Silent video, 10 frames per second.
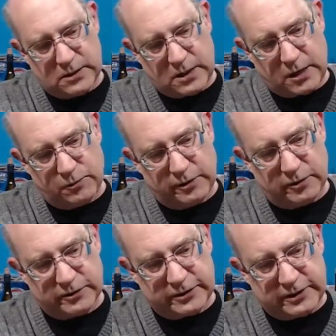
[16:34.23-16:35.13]

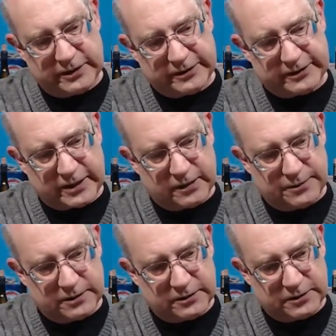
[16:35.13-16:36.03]
don't see any
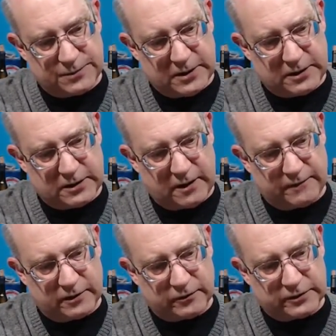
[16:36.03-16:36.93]
sediment to speak of. I
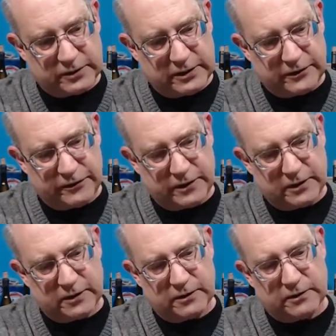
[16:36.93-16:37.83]
don't see
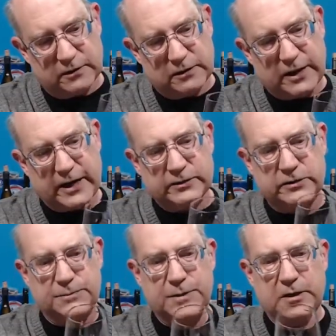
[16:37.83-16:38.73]
anything on the glass to
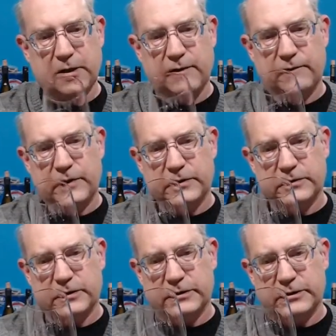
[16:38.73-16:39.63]
speak of that's
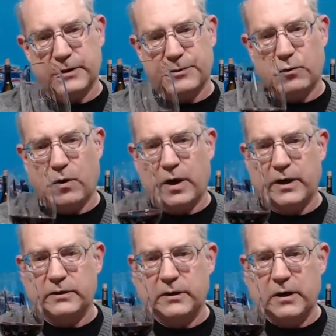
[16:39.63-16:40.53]
sediment
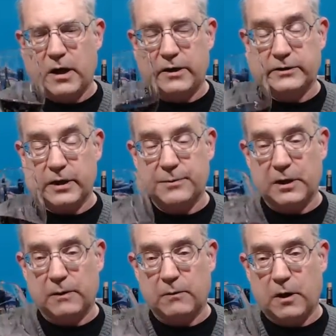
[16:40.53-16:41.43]
wine,
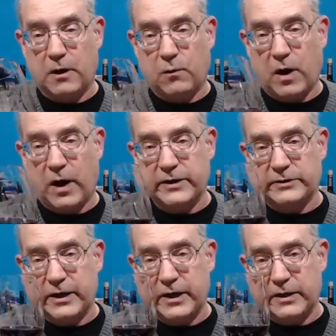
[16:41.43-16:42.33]
sediment wise,
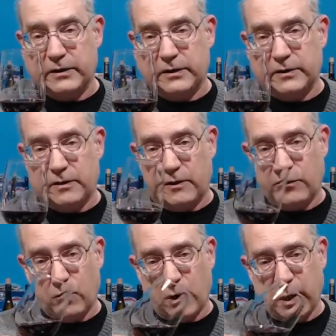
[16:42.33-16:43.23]
and on the
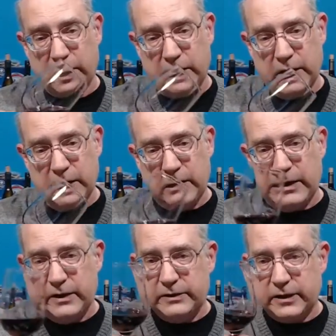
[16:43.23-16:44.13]
wine,
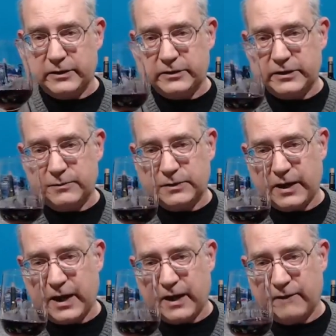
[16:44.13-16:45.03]
it does seem to
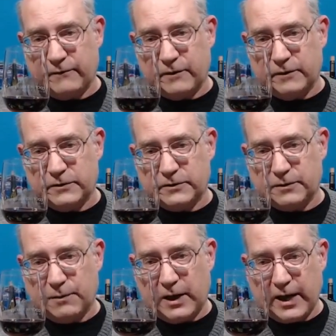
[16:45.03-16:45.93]
have some
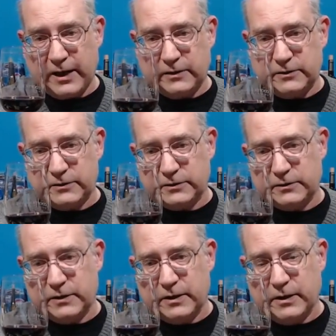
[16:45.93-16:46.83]
legs.
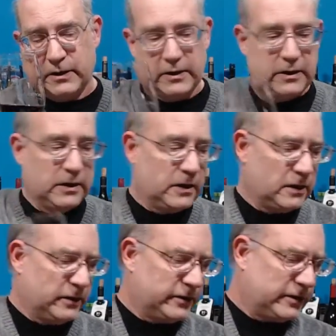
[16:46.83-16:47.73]
And
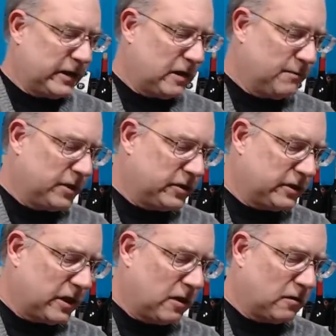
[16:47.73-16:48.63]
let's see how much
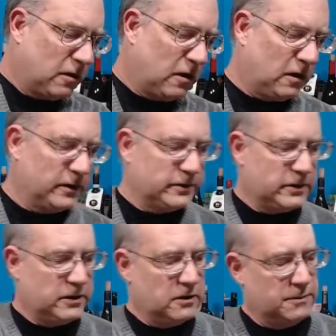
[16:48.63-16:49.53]
alcohol is in
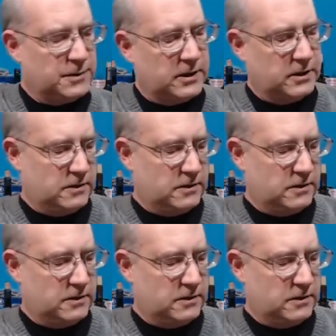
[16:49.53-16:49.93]
here by